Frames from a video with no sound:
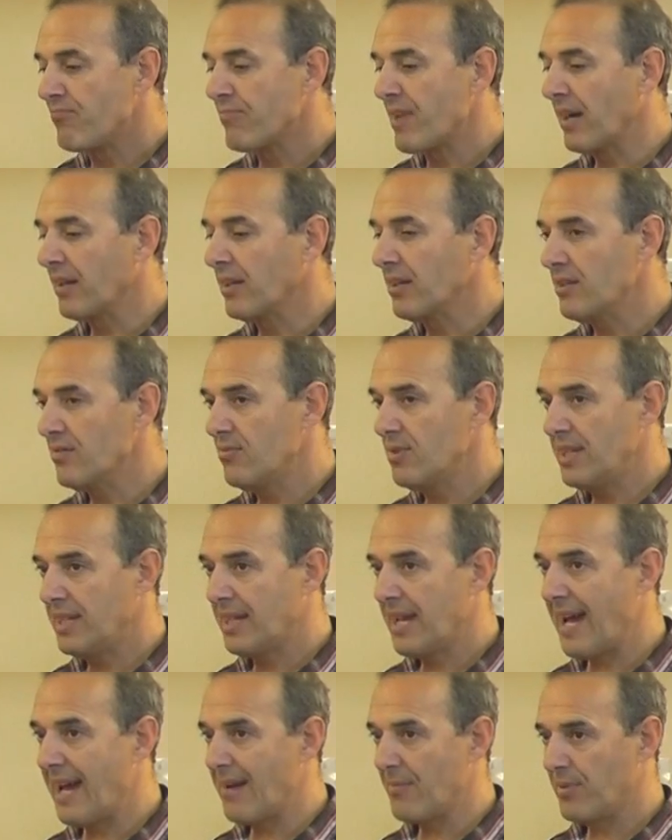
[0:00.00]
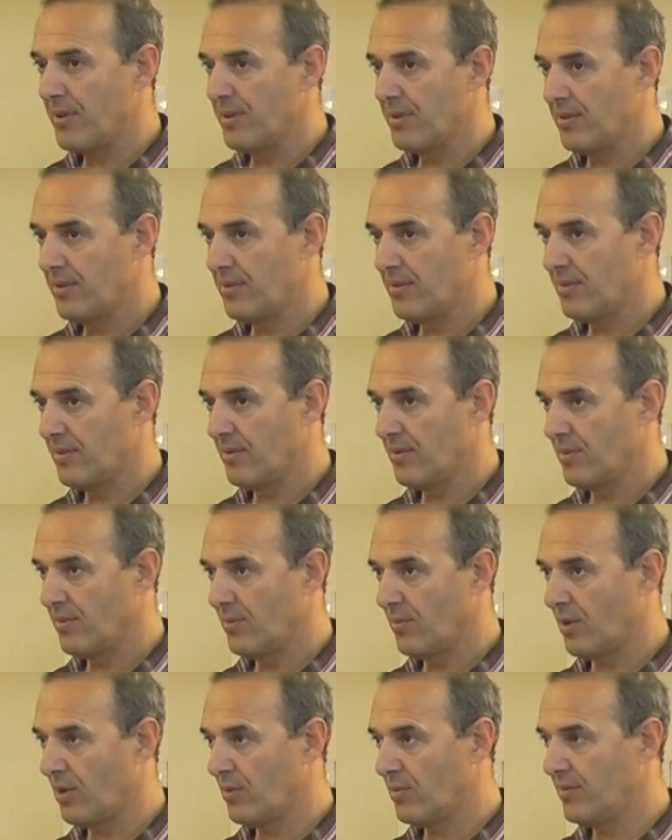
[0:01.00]
I'm going to recap
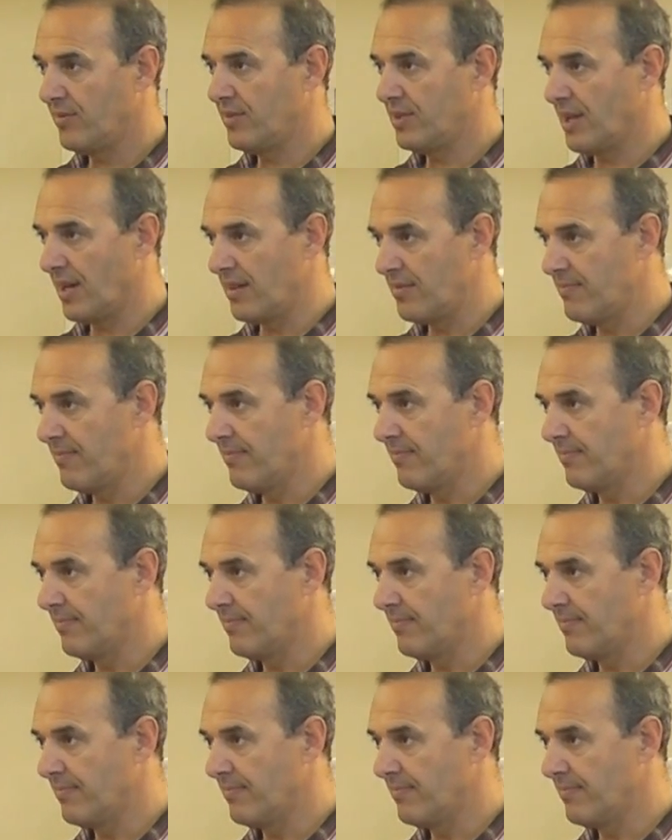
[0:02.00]
what we've done.